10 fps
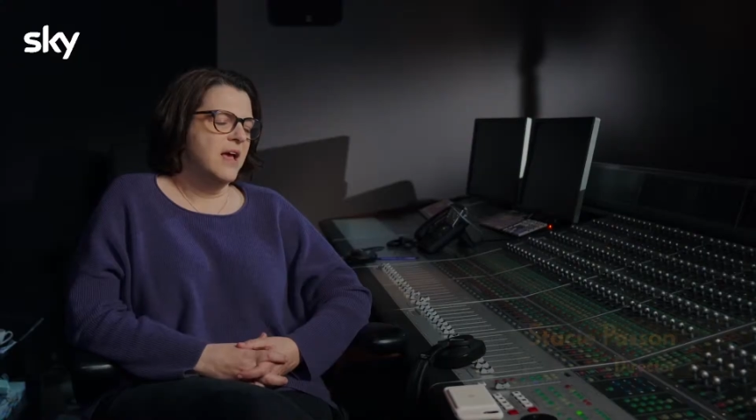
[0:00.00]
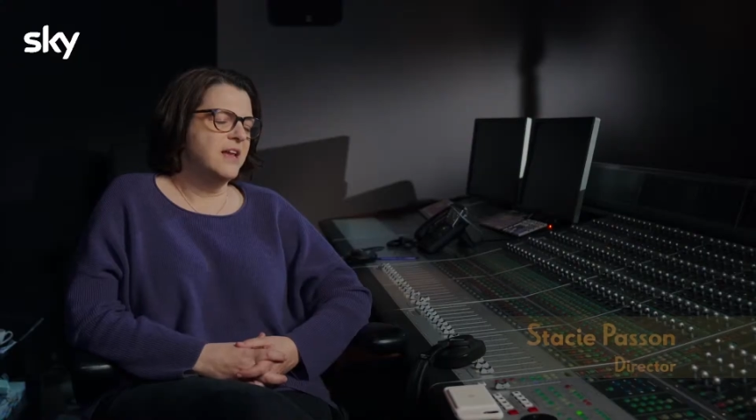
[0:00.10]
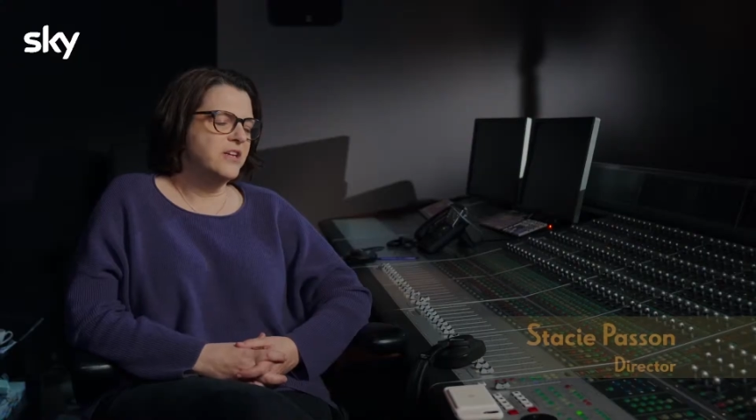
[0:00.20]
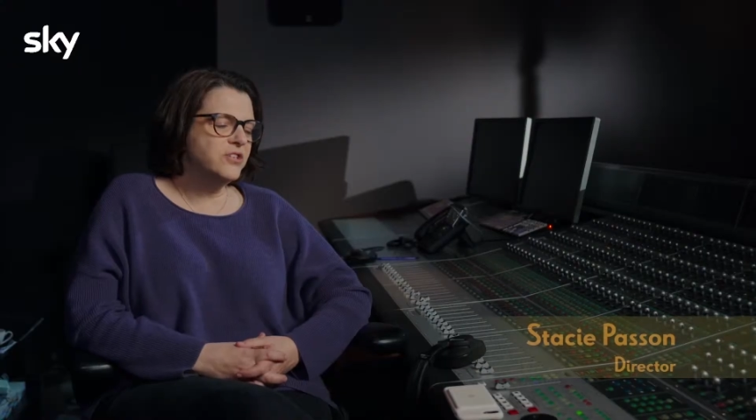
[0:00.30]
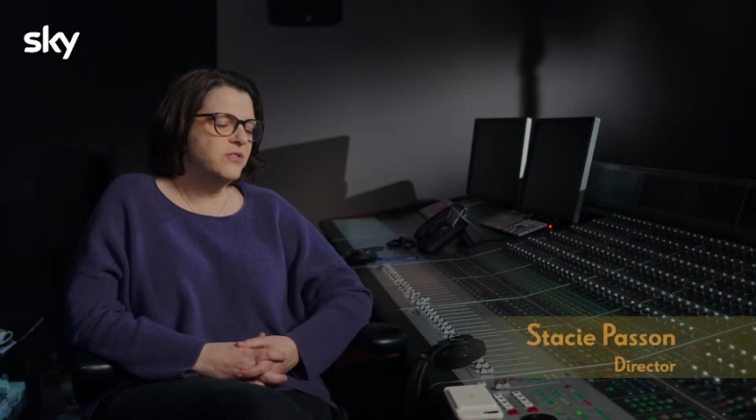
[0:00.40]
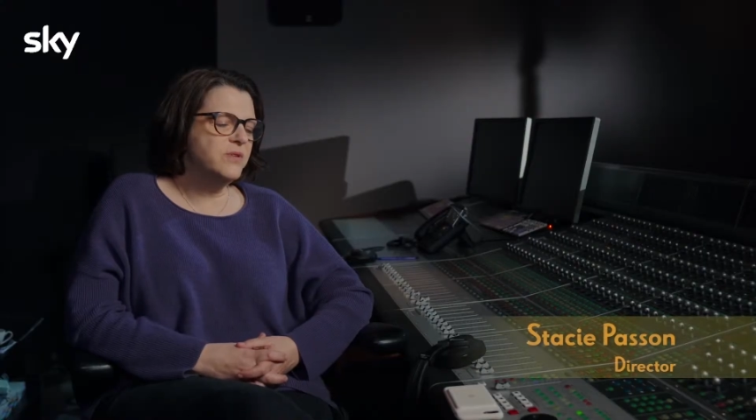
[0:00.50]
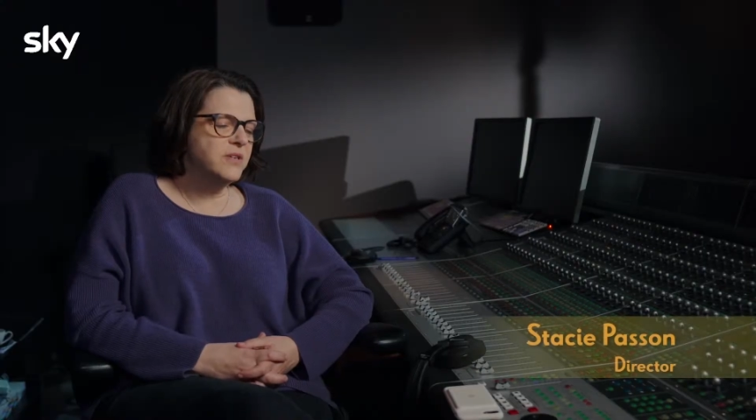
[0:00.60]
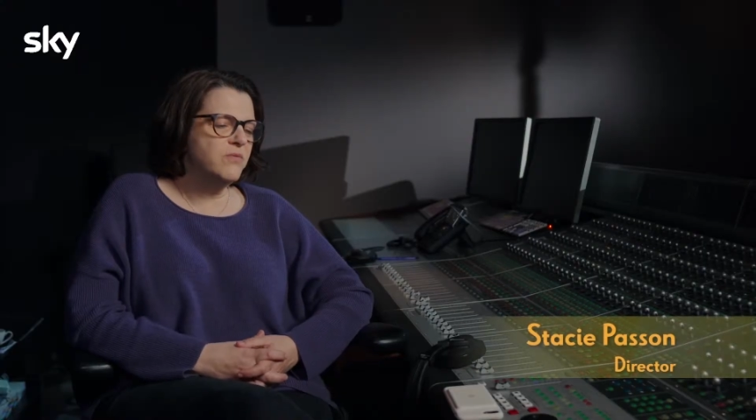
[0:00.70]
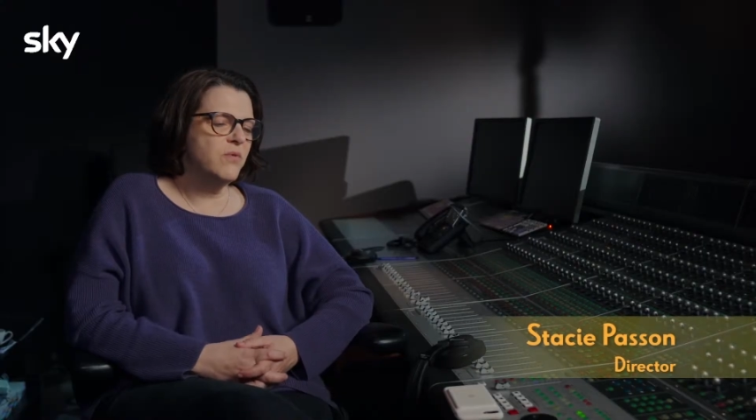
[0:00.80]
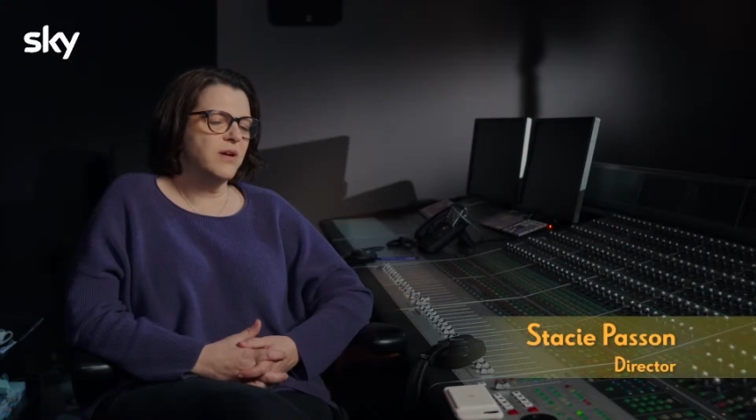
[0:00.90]
Initially, we
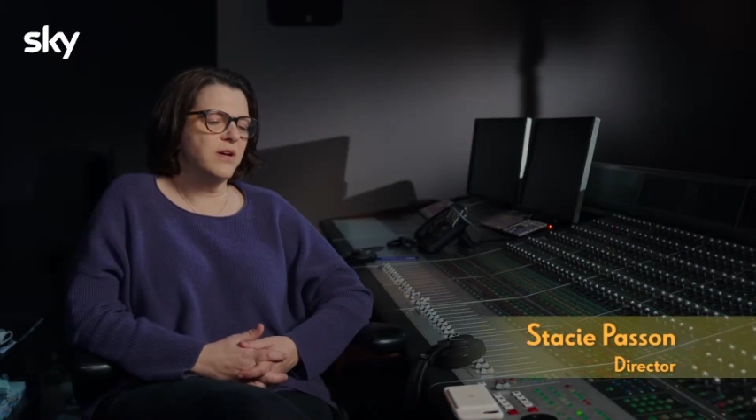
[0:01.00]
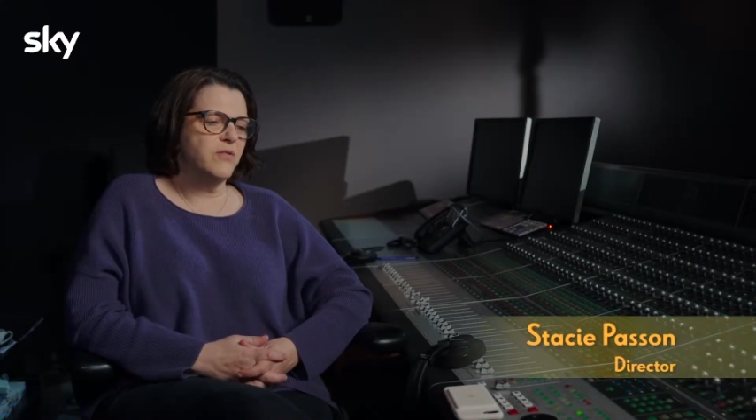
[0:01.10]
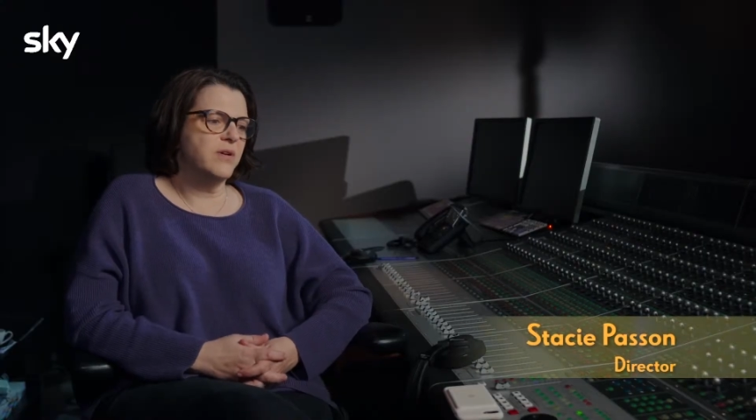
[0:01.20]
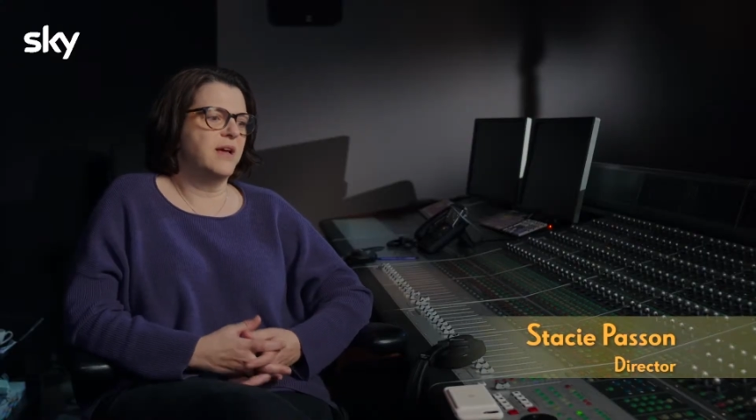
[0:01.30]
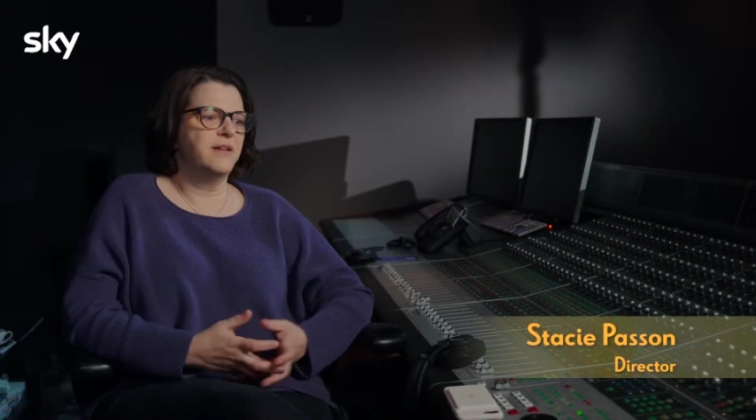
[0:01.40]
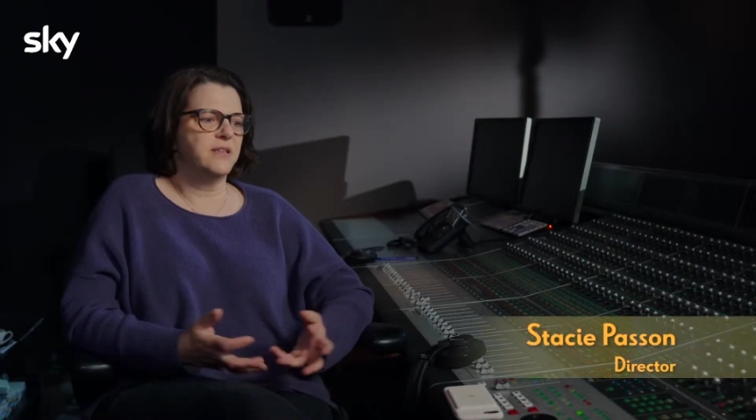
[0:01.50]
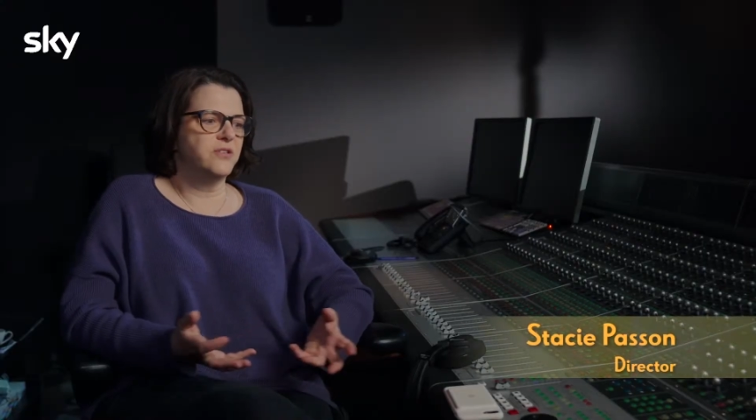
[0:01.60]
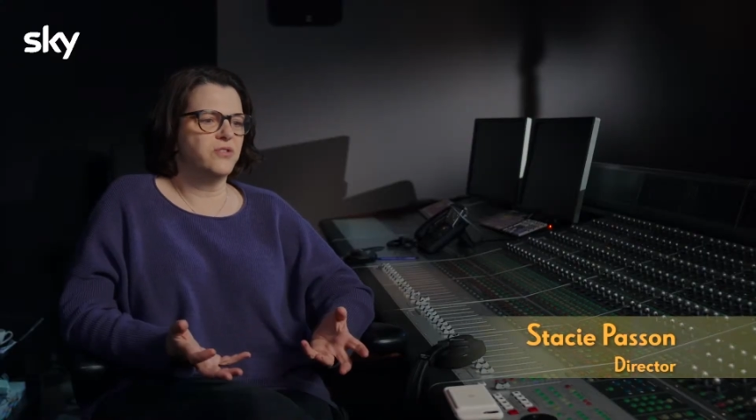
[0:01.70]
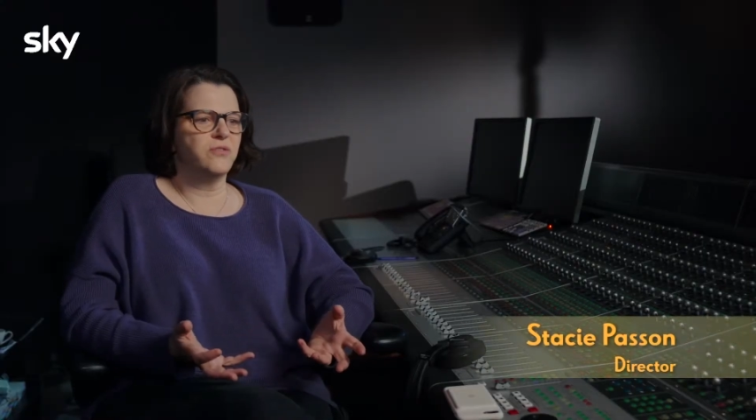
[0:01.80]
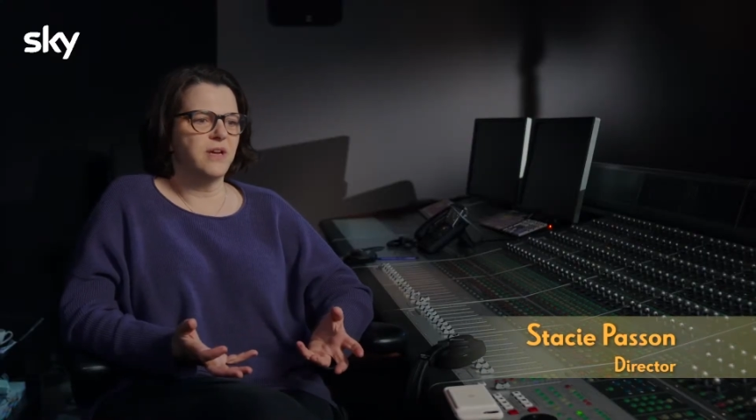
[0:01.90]
didn't want to create
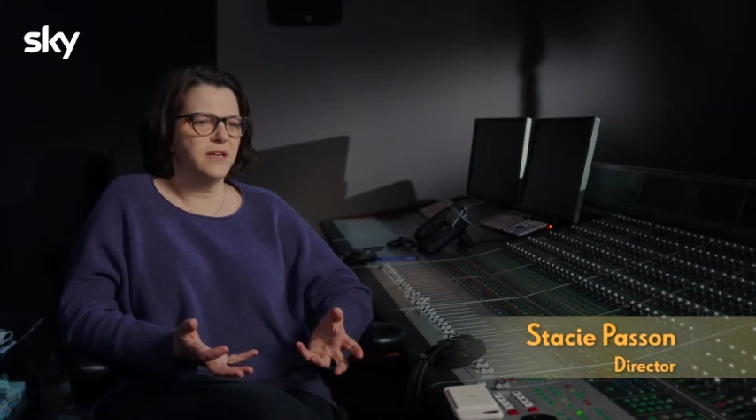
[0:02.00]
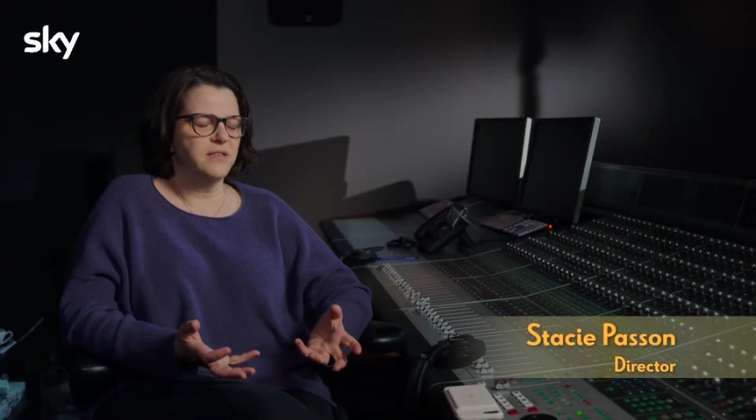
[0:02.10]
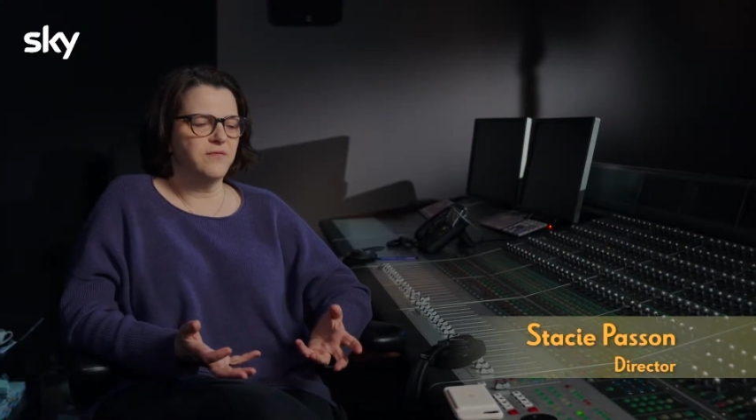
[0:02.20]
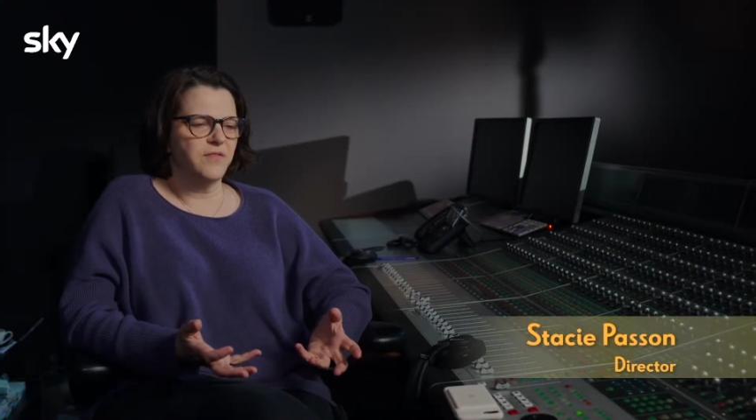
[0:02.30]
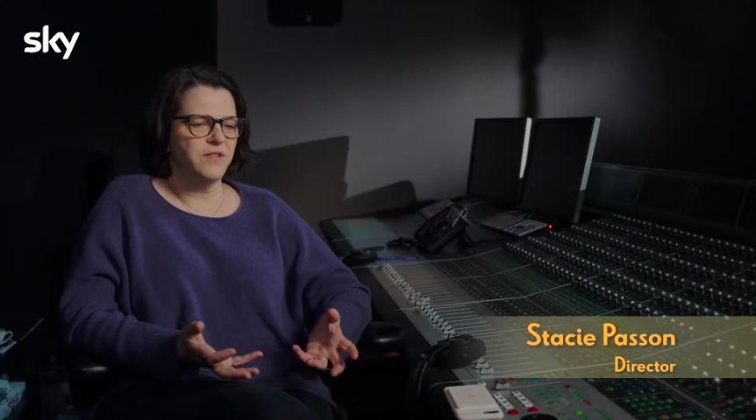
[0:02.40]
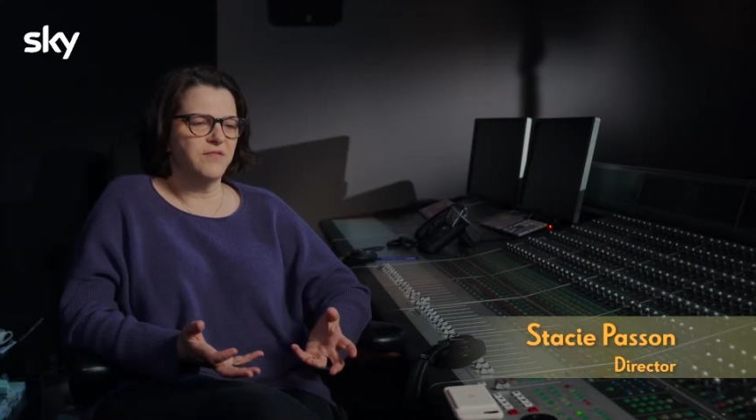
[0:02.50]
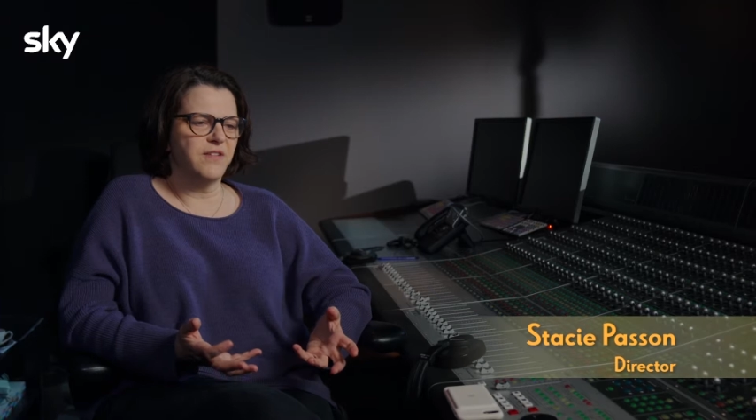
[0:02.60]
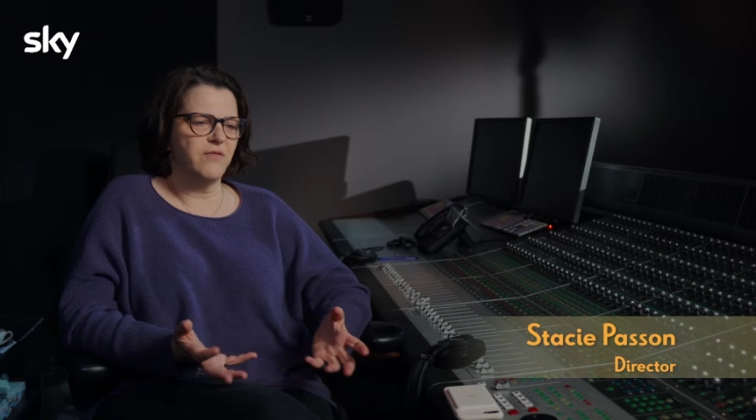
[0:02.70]
Tangier in 1955.